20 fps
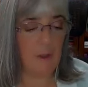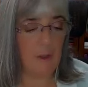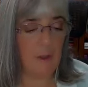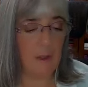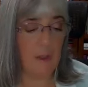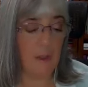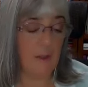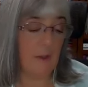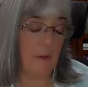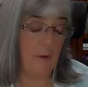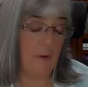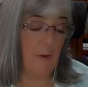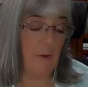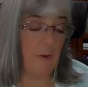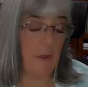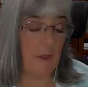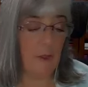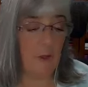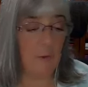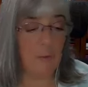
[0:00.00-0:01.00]
And again, this is
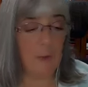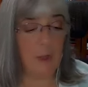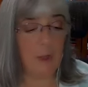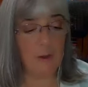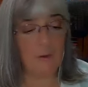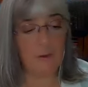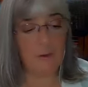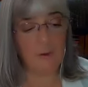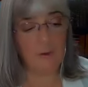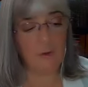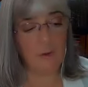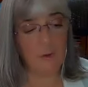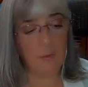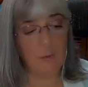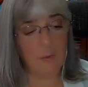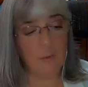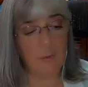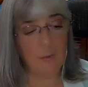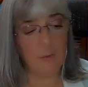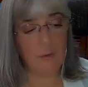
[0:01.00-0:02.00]
in the box
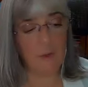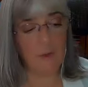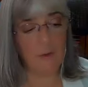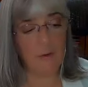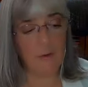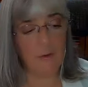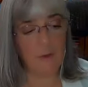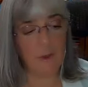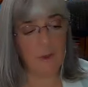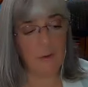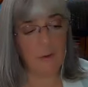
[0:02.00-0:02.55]
system, but